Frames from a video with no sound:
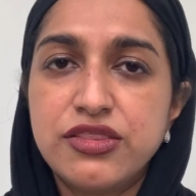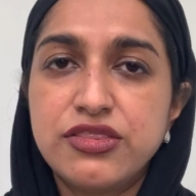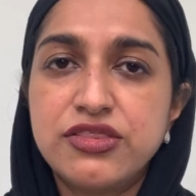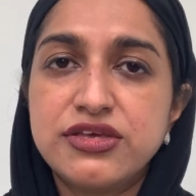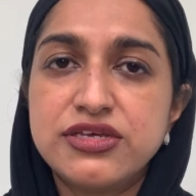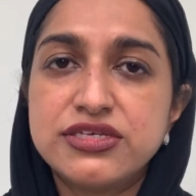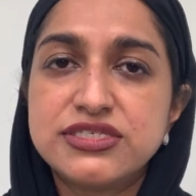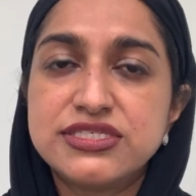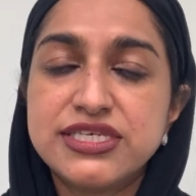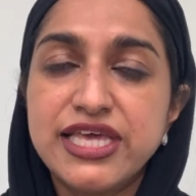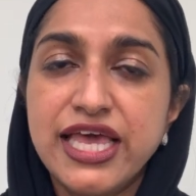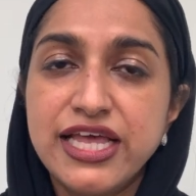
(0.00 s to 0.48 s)
The
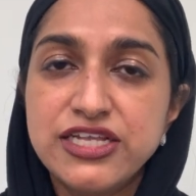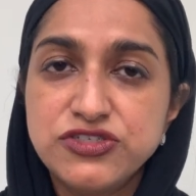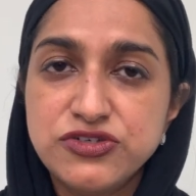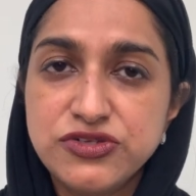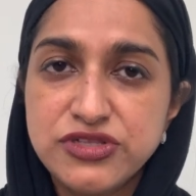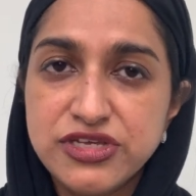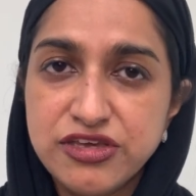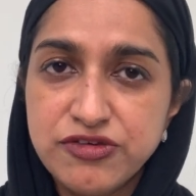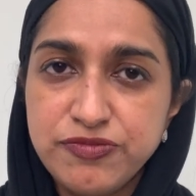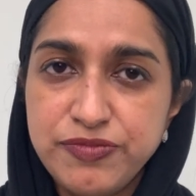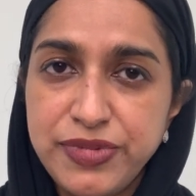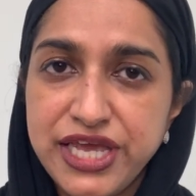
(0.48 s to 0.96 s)

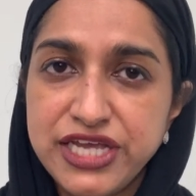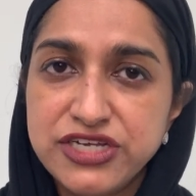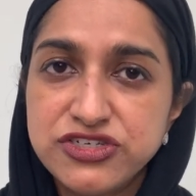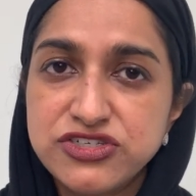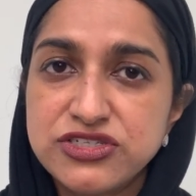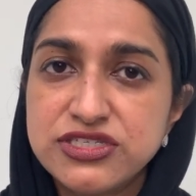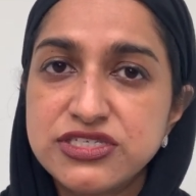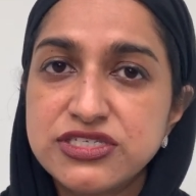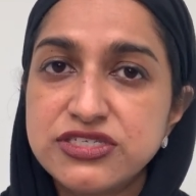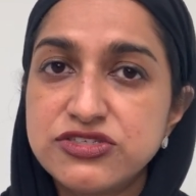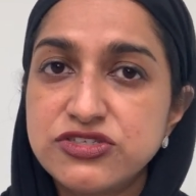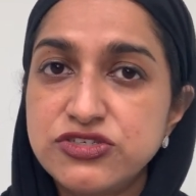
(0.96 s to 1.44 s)
scheduling of
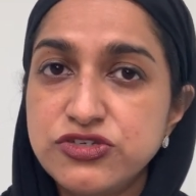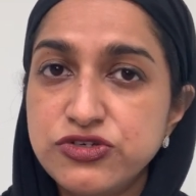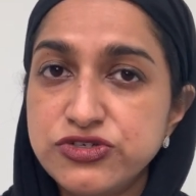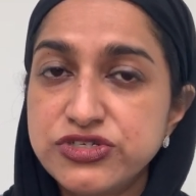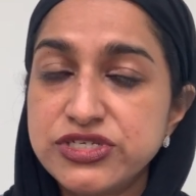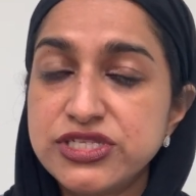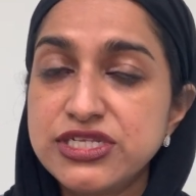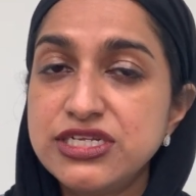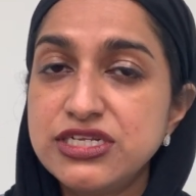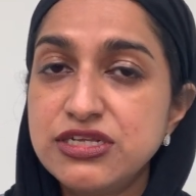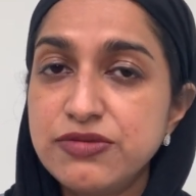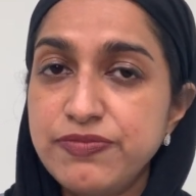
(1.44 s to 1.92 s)
patients is
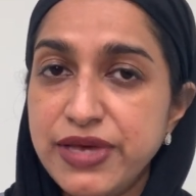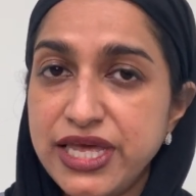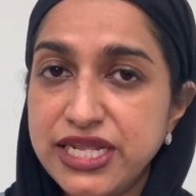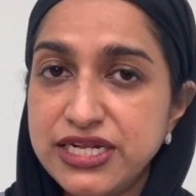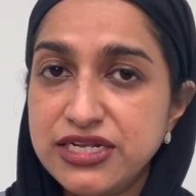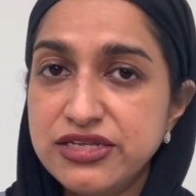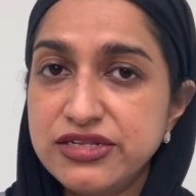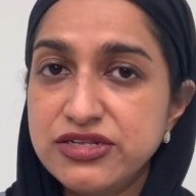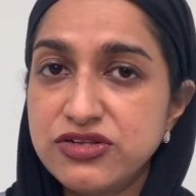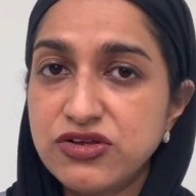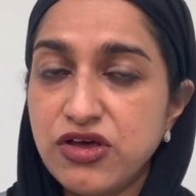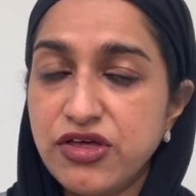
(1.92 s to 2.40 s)
usually
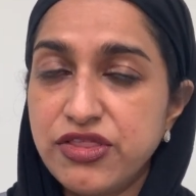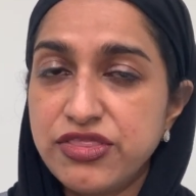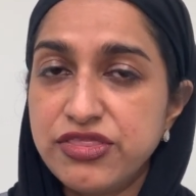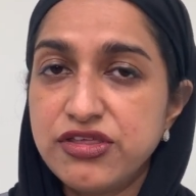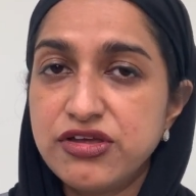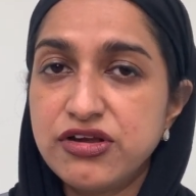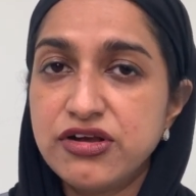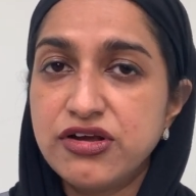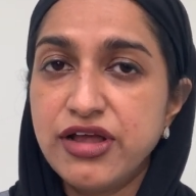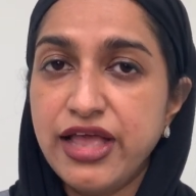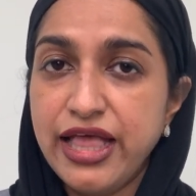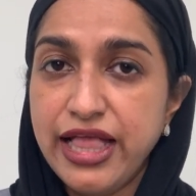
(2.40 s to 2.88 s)
dependent on
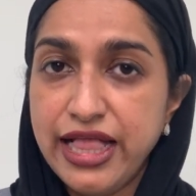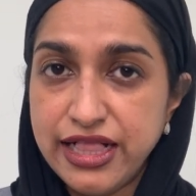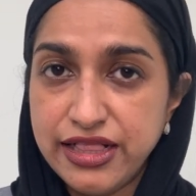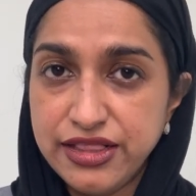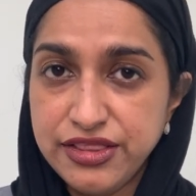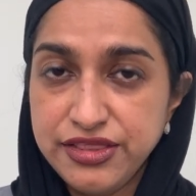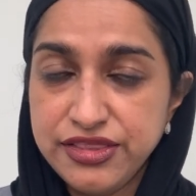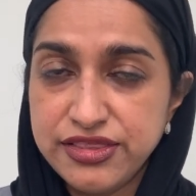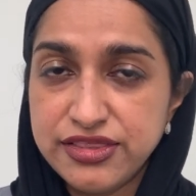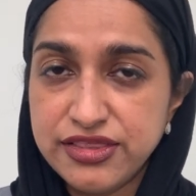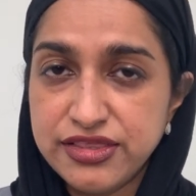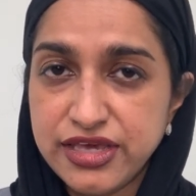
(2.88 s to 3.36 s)
their
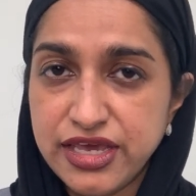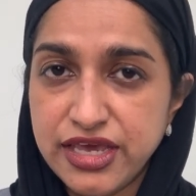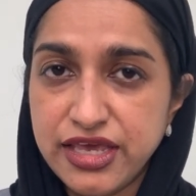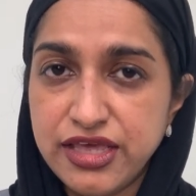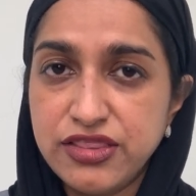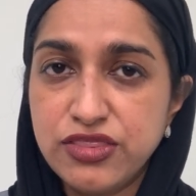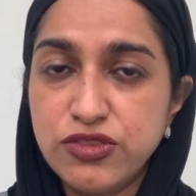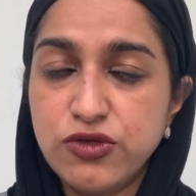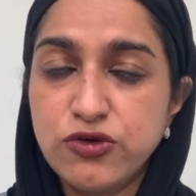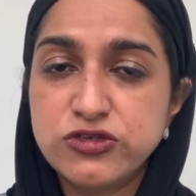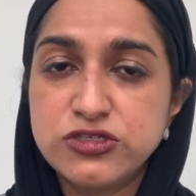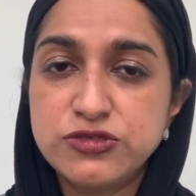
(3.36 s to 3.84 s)
health,
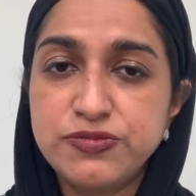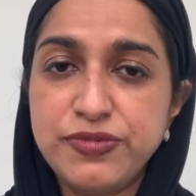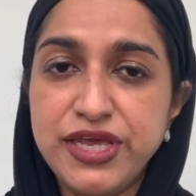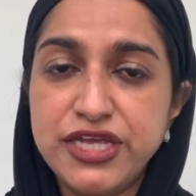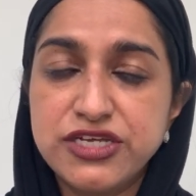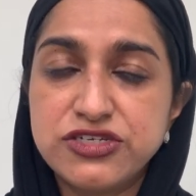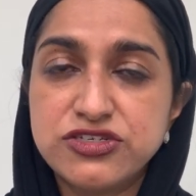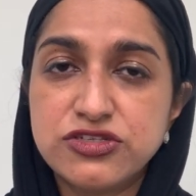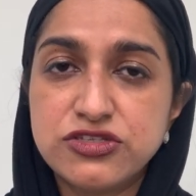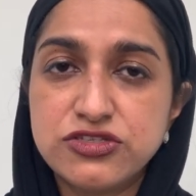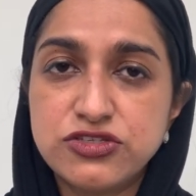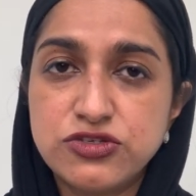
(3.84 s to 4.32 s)
and those
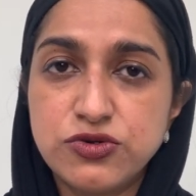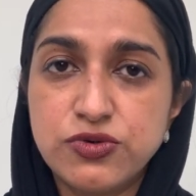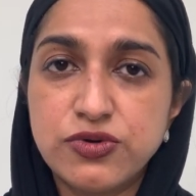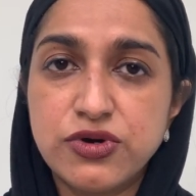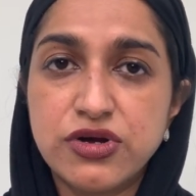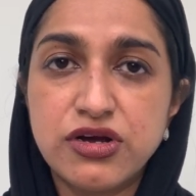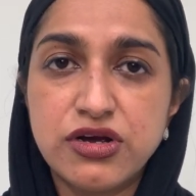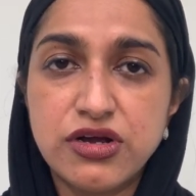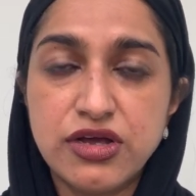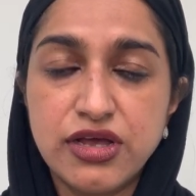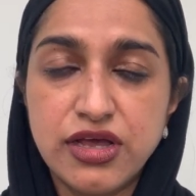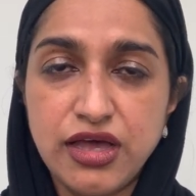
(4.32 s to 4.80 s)
patients who
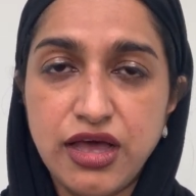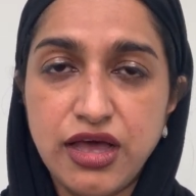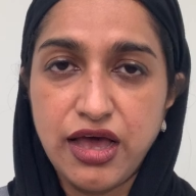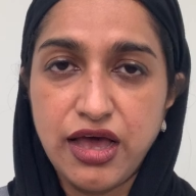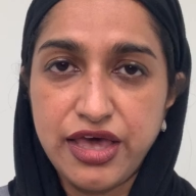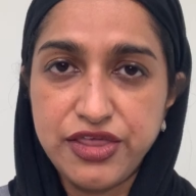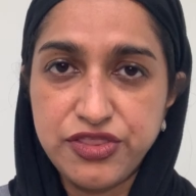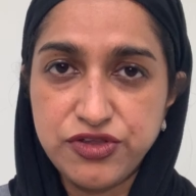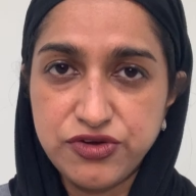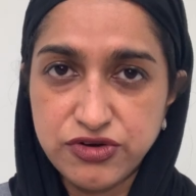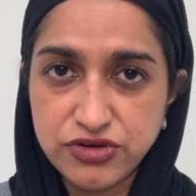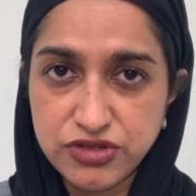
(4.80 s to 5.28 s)
are
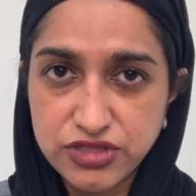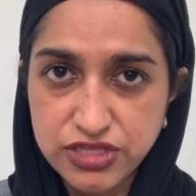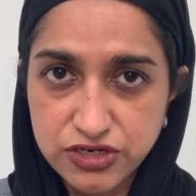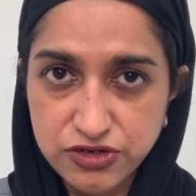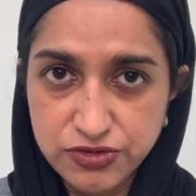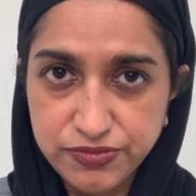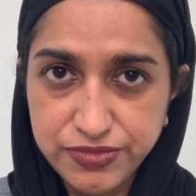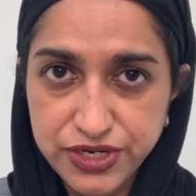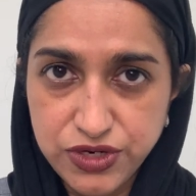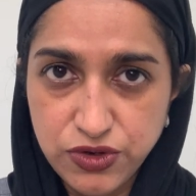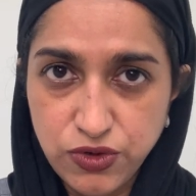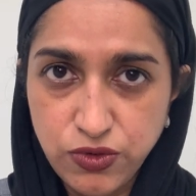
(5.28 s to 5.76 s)
either a
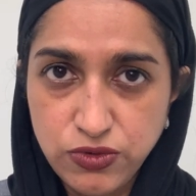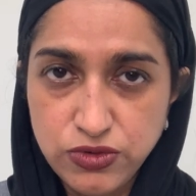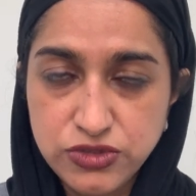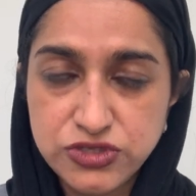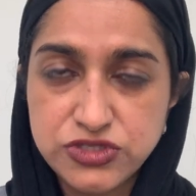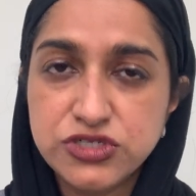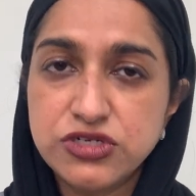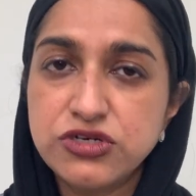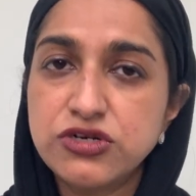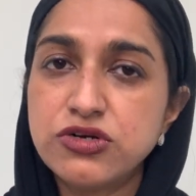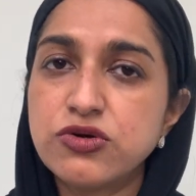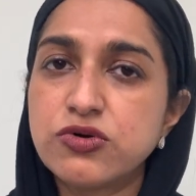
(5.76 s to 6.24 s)
little bit
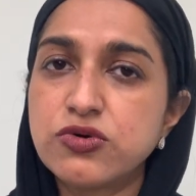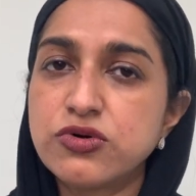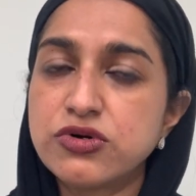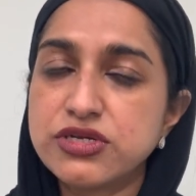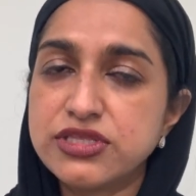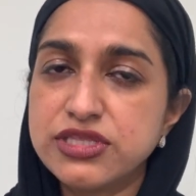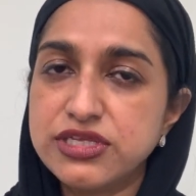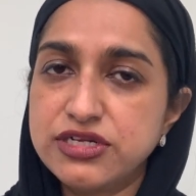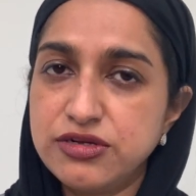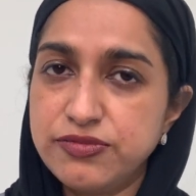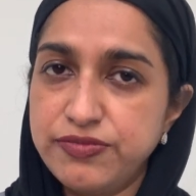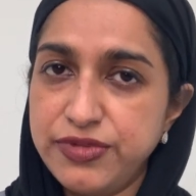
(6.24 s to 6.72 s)
older or
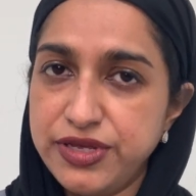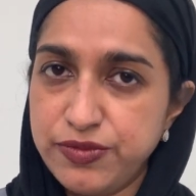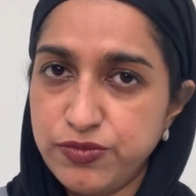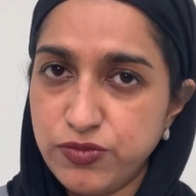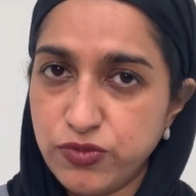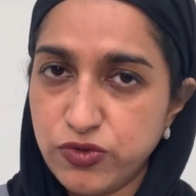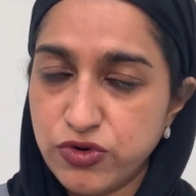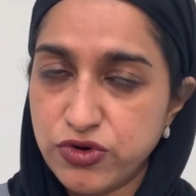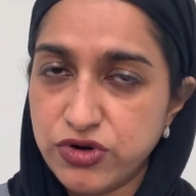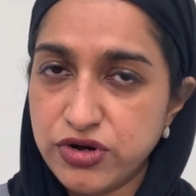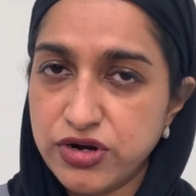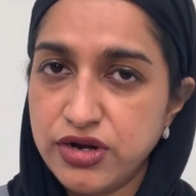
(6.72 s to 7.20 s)
a little bit
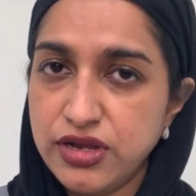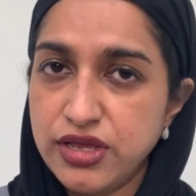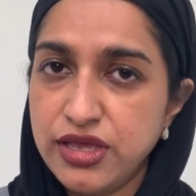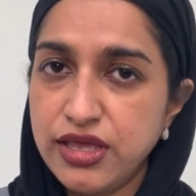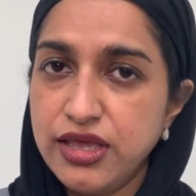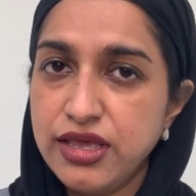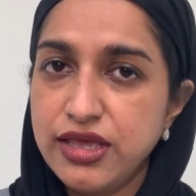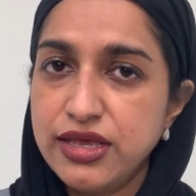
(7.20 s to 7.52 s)
more